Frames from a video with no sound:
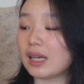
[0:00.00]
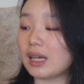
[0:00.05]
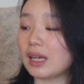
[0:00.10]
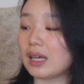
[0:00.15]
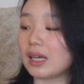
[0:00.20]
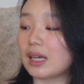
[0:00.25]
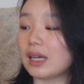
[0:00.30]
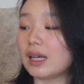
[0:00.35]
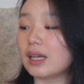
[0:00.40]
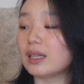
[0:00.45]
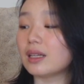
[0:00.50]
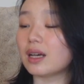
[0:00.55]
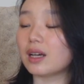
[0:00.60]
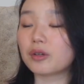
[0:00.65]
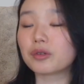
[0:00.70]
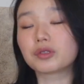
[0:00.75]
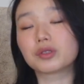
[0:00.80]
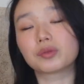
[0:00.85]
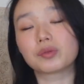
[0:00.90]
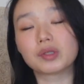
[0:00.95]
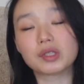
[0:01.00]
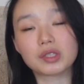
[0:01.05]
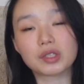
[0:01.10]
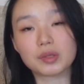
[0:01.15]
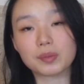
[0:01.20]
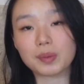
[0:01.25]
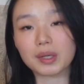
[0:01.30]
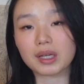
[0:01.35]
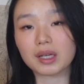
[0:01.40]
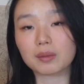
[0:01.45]
and I also wanted to
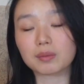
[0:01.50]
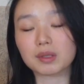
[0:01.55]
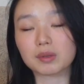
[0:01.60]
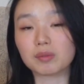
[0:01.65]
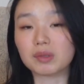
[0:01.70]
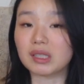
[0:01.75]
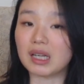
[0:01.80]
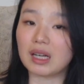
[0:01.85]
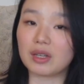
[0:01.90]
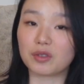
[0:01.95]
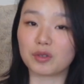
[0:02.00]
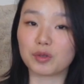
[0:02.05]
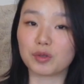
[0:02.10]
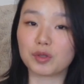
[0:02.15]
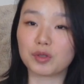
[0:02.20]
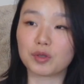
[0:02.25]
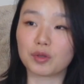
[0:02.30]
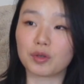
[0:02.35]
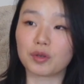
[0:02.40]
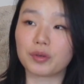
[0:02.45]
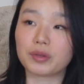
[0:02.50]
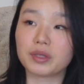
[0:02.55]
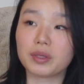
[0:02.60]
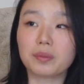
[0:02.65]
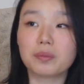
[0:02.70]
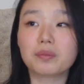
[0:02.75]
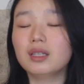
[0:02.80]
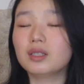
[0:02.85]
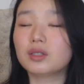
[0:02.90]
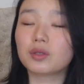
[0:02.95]
pick up some sandals or
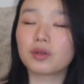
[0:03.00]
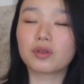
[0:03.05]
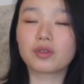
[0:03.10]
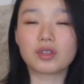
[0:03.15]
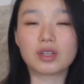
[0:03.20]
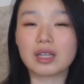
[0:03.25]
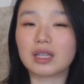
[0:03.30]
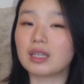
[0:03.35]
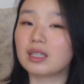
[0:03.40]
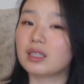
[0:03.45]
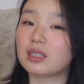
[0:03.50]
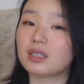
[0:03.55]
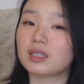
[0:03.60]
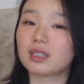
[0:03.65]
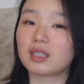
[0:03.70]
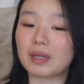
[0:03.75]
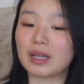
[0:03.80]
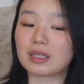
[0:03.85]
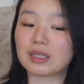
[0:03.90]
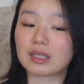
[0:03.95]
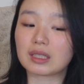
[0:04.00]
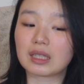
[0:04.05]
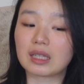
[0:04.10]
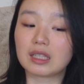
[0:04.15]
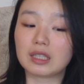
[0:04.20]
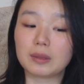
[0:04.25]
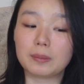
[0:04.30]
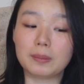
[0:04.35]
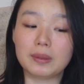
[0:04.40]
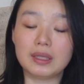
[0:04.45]
some little things that's
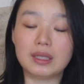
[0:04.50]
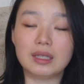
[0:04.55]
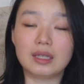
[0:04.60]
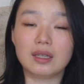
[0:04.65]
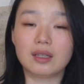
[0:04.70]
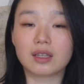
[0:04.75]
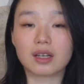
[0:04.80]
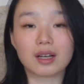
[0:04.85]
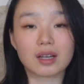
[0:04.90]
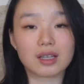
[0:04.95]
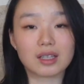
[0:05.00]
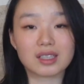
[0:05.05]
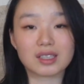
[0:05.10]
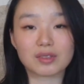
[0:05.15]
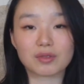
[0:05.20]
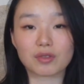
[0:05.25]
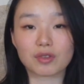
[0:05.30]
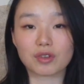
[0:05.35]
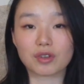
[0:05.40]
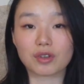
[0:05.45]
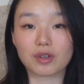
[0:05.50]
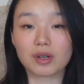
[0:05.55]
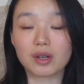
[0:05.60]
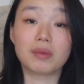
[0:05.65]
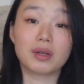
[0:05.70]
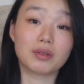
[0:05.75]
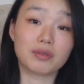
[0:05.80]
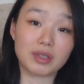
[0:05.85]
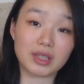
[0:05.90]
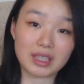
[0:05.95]
gonna be nice for
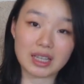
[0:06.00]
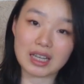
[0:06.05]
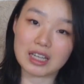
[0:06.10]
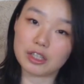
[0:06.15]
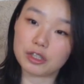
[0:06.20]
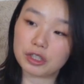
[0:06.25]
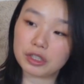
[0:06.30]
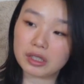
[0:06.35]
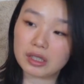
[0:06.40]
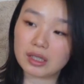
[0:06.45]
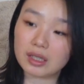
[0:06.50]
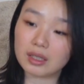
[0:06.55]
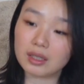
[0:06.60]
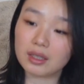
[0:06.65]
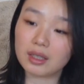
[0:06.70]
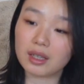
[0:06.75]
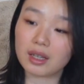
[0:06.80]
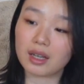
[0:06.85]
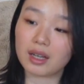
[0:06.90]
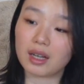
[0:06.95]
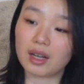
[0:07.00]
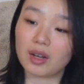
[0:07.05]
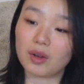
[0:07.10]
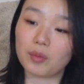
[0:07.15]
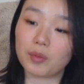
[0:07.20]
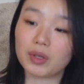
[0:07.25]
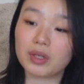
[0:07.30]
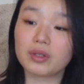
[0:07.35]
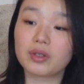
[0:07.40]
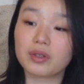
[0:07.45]
my vacation,
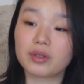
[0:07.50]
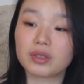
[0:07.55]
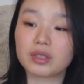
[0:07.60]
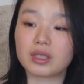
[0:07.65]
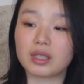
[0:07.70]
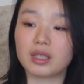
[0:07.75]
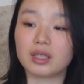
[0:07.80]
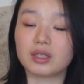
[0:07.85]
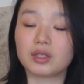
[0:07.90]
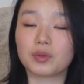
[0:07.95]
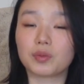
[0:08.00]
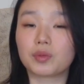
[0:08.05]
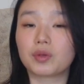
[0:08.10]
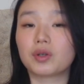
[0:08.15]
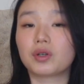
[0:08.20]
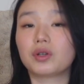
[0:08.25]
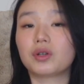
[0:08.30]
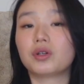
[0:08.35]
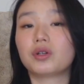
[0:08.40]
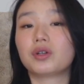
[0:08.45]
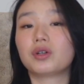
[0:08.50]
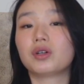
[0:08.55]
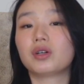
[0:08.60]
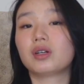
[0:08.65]
and one of those things were